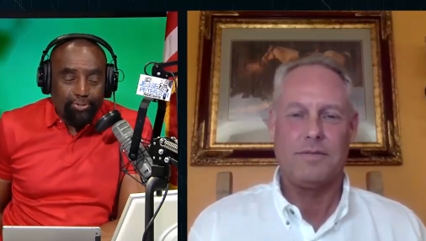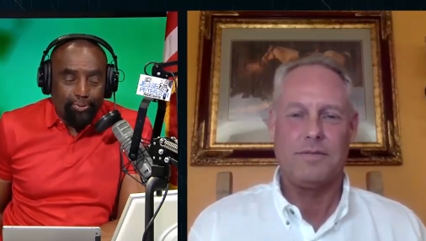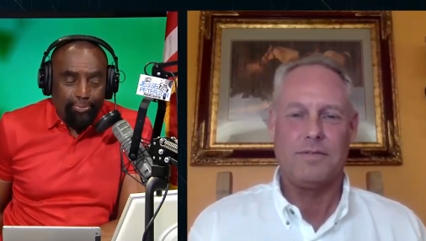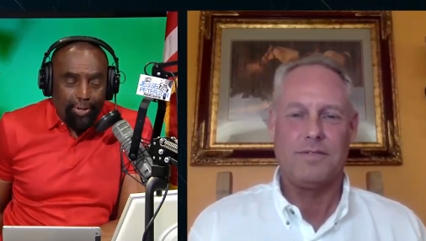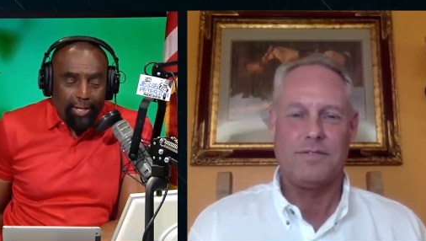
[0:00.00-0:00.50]

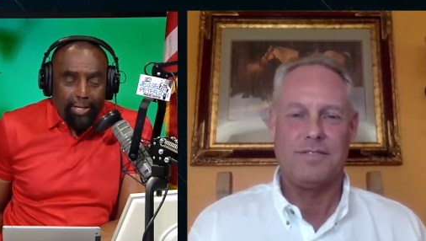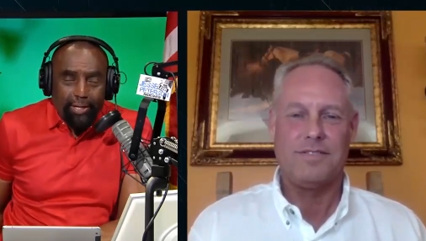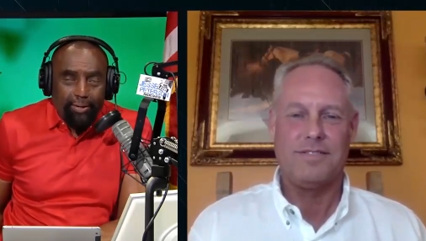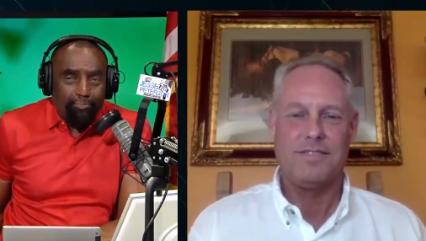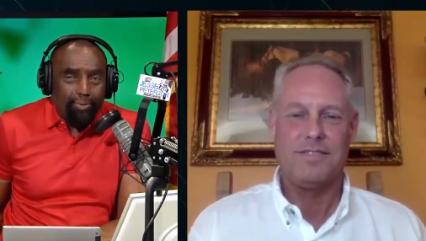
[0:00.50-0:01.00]
Speaker 1: So I'm
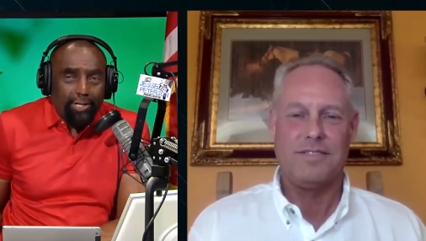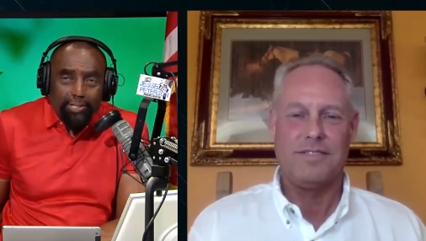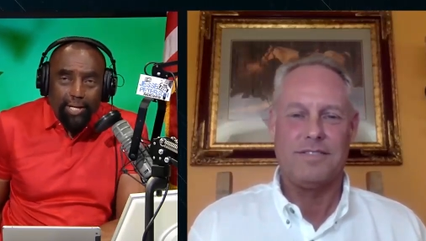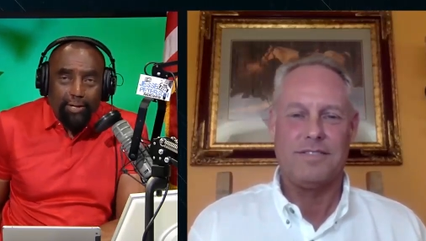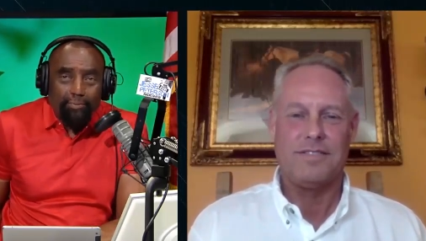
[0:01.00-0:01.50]
thinking it
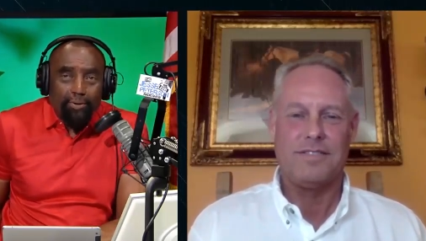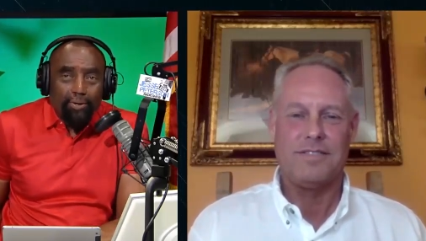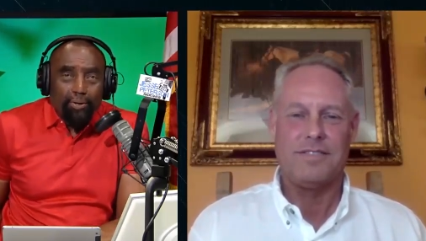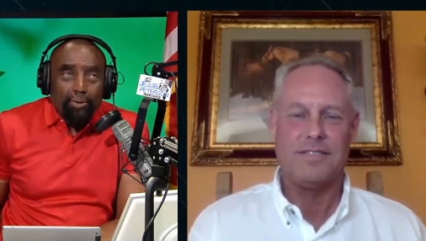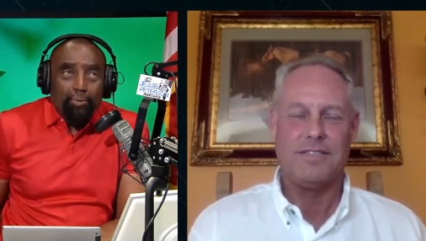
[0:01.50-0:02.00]
must have
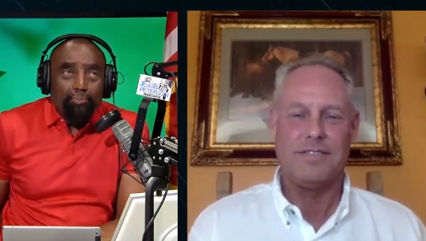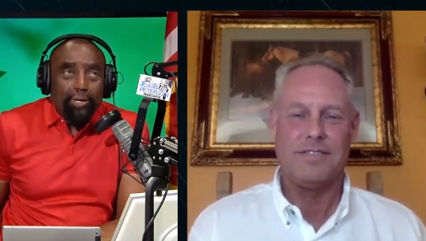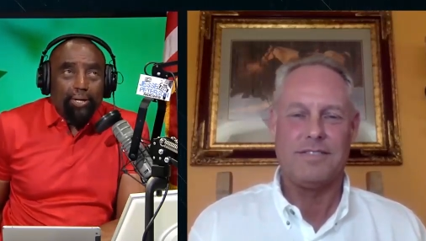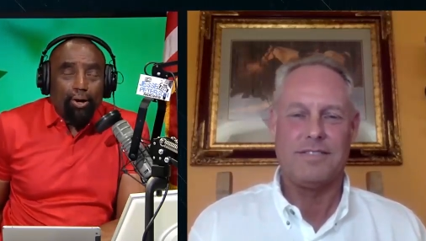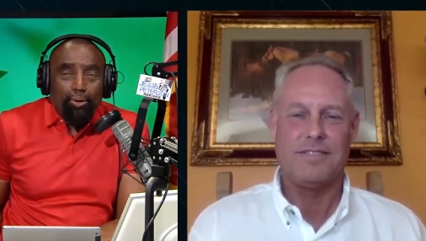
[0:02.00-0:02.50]

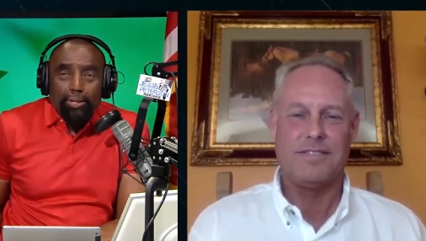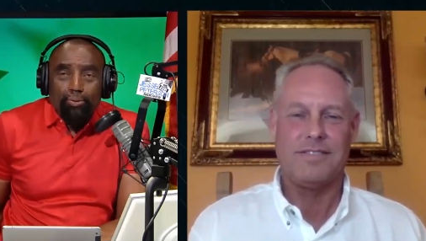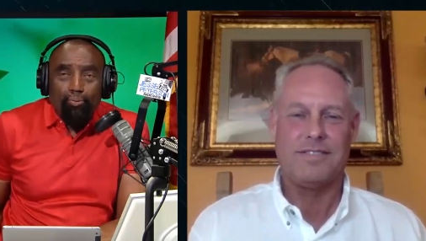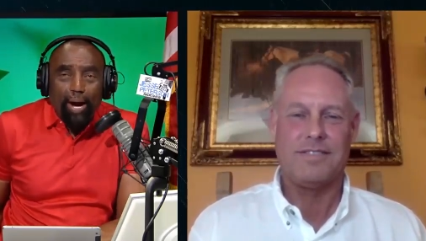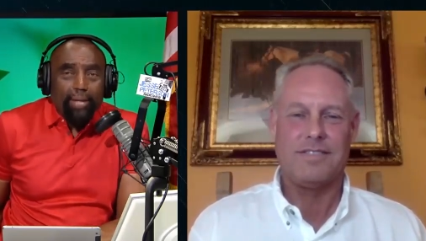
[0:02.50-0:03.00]
been
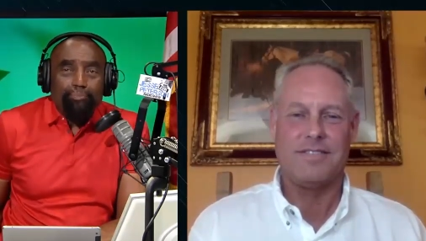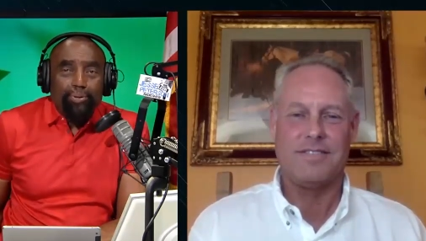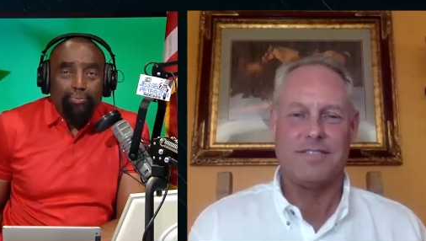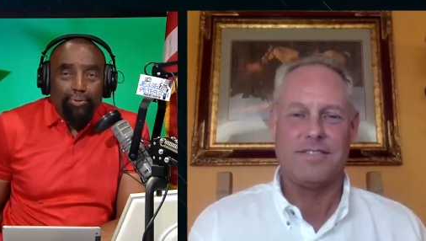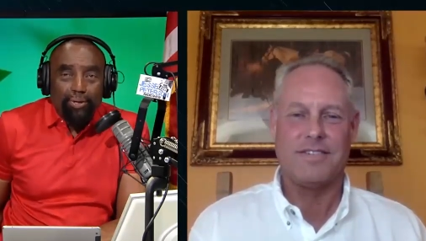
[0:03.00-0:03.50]
only white
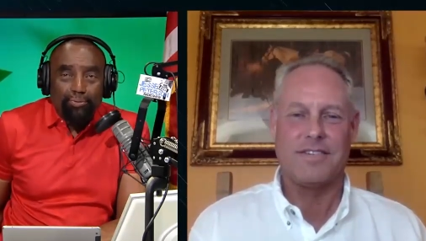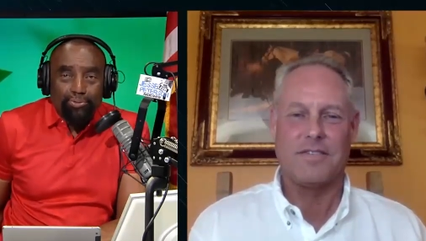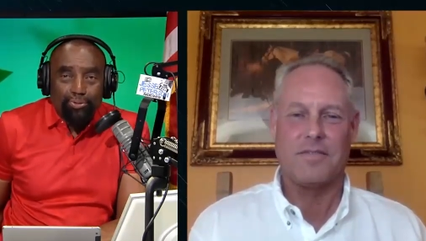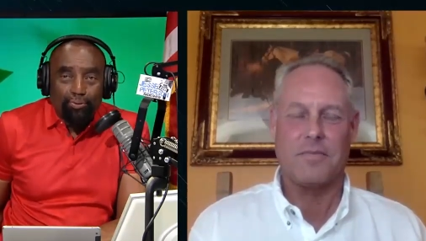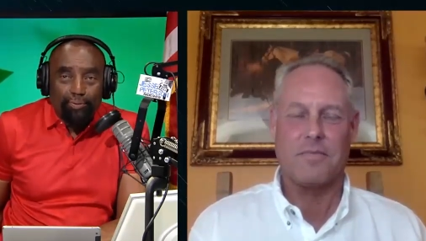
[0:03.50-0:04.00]
people that
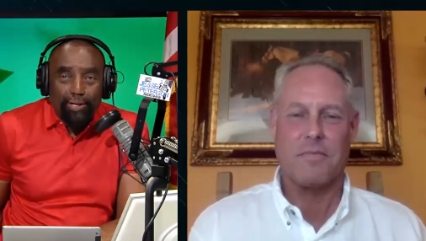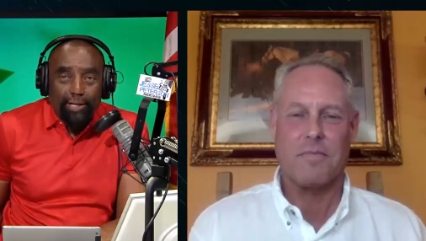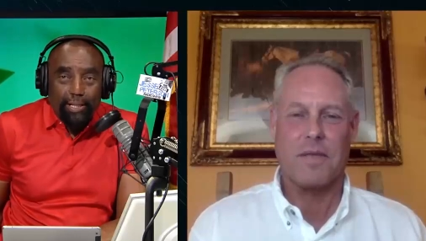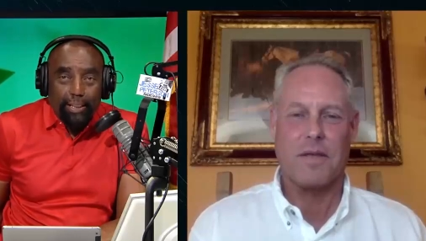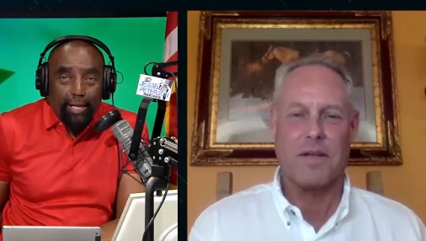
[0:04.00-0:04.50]
was over
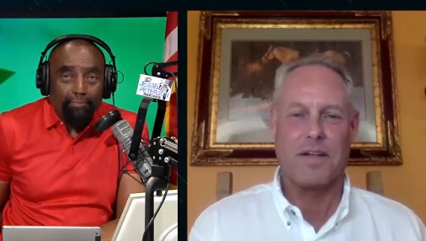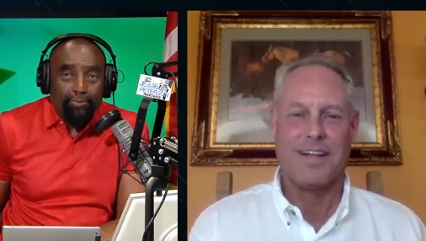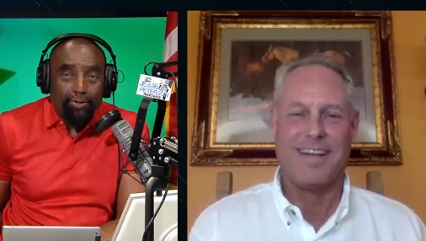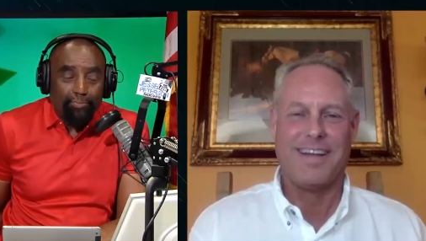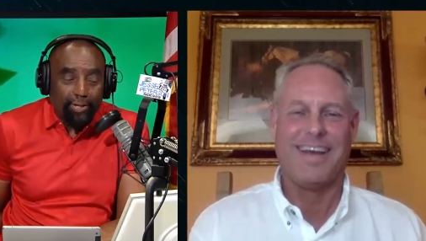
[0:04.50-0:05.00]
there. They
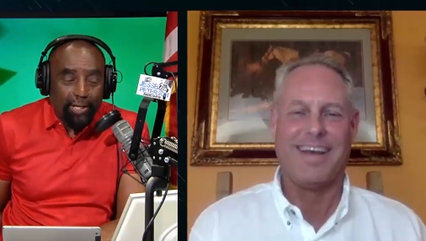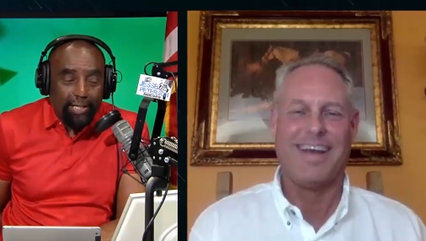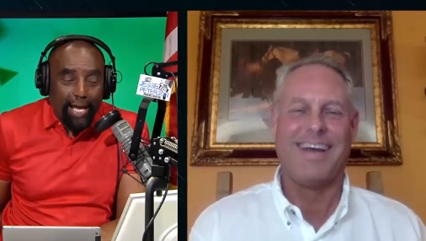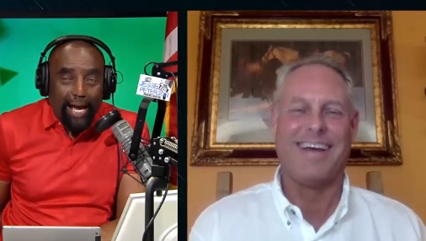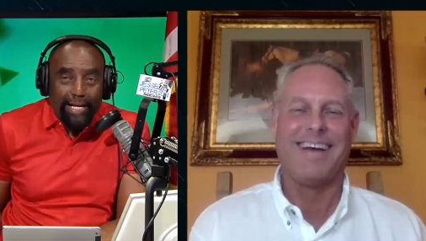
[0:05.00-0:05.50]
left there,
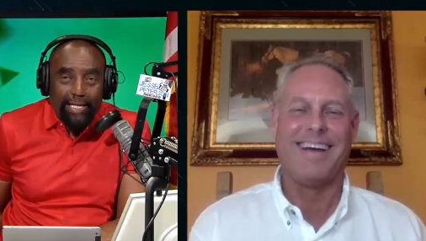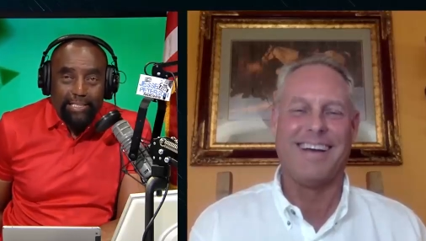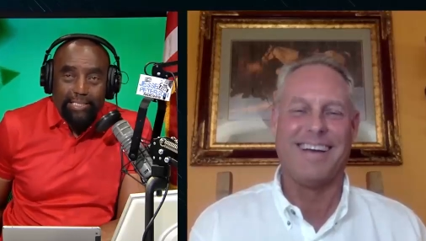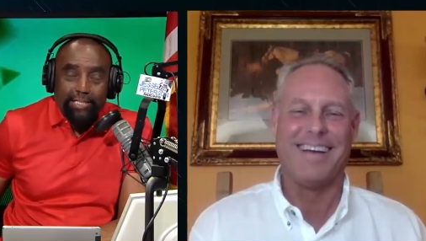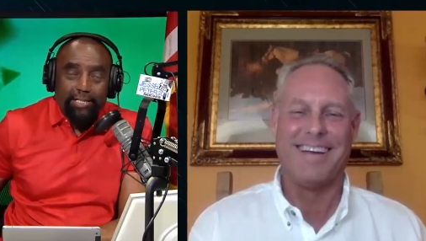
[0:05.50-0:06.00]
because I
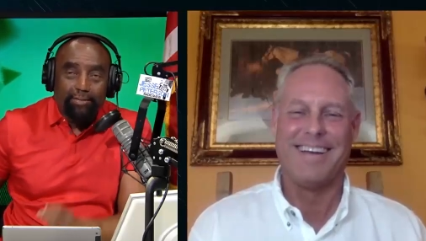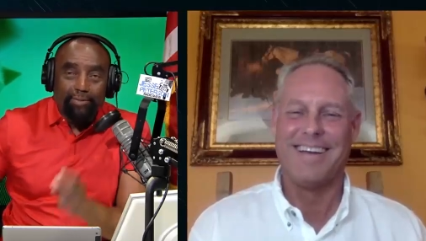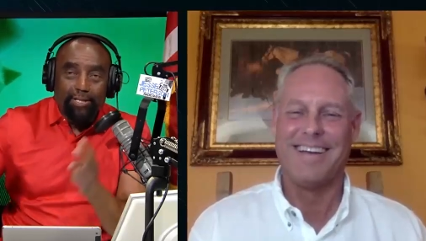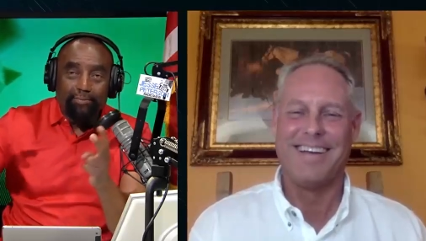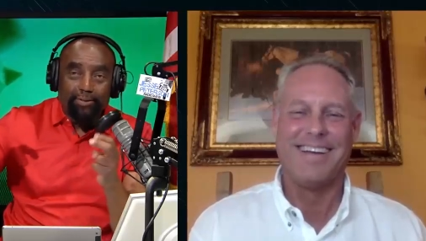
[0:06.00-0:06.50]
can't see
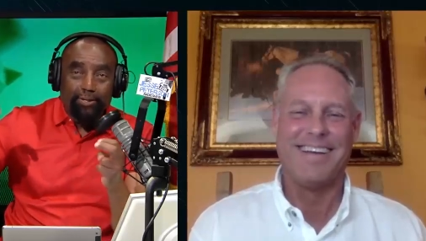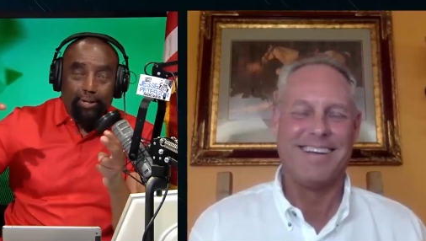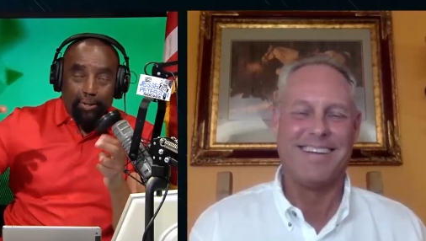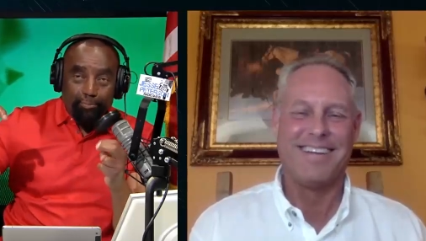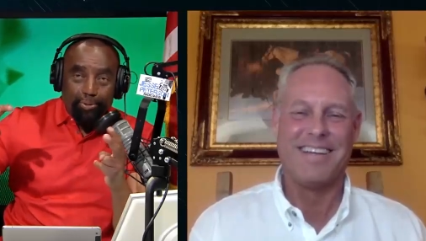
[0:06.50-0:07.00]
them leaving
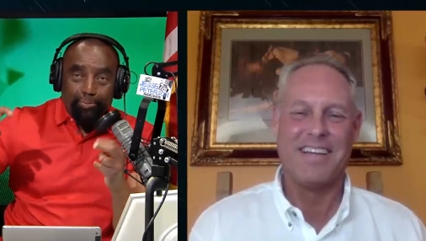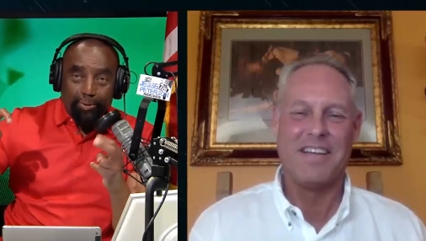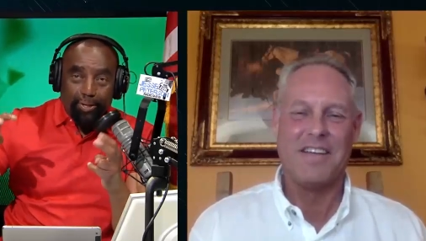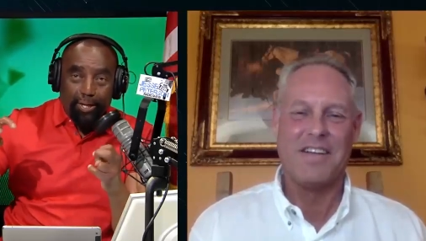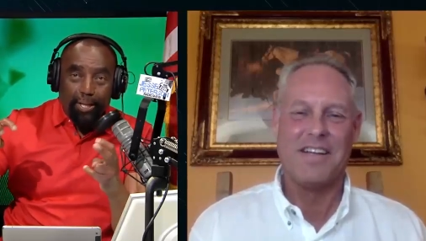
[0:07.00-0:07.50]

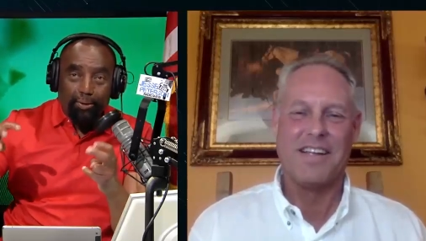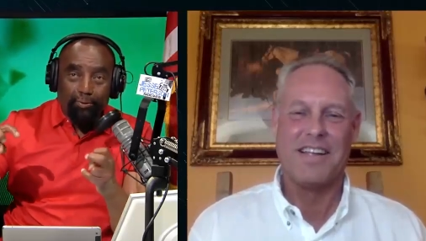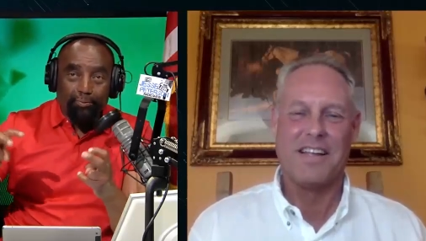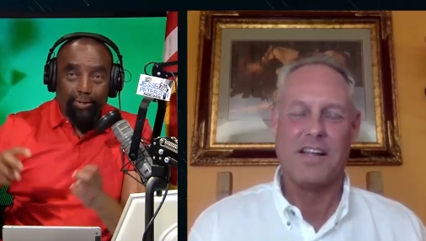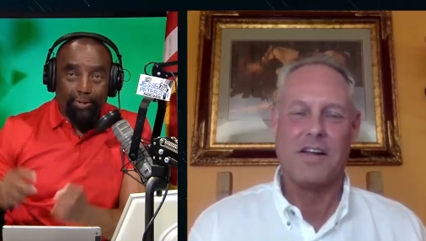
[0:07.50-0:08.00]
people of color
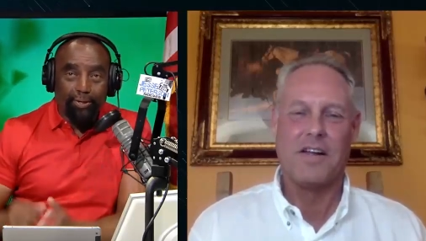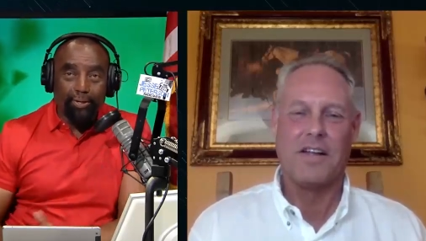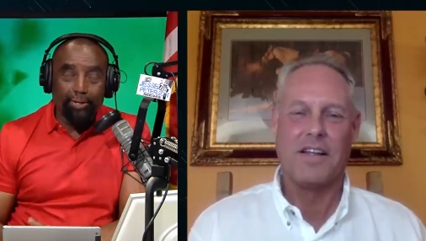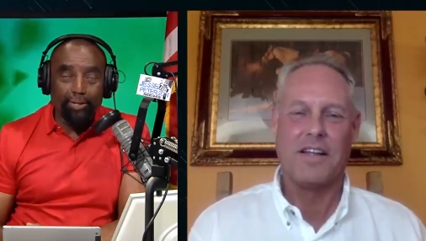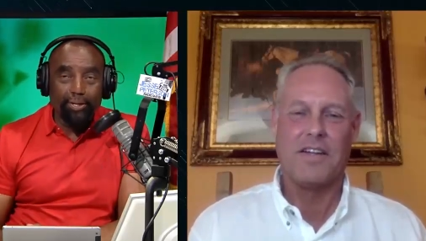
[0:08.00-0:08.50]
over
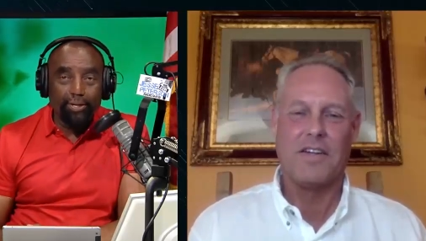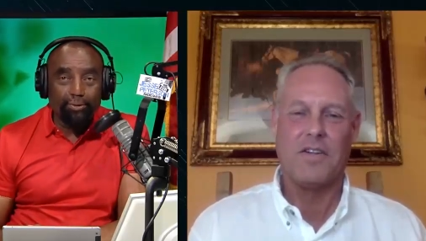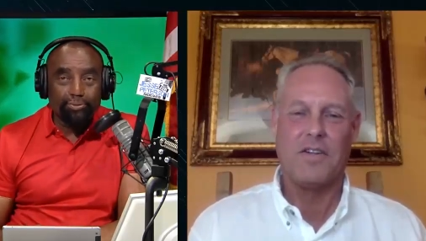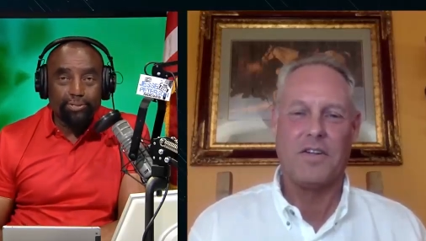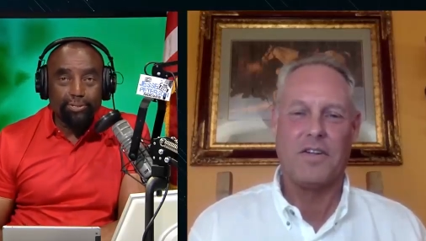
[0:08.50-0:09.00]
there. They